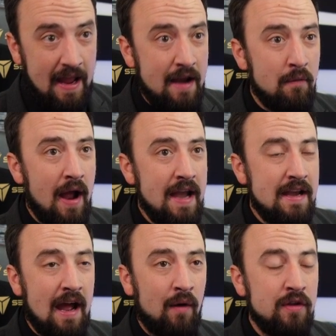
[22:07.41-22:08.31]
And
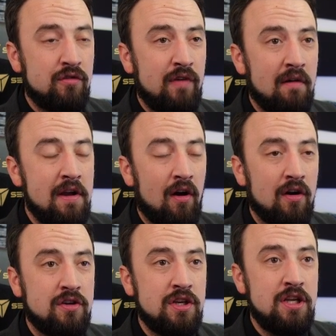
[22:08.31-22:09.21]
right now, it's very
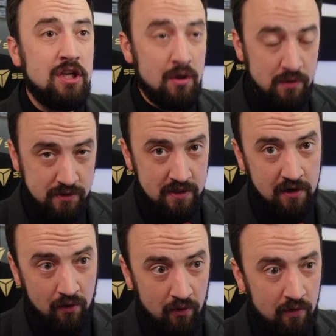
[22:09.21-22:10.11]
hard to use
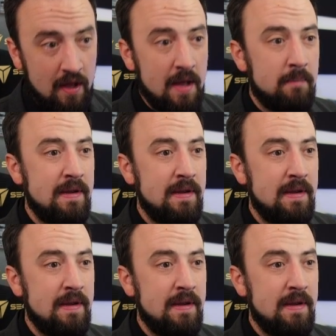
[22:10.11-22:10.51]
Nicole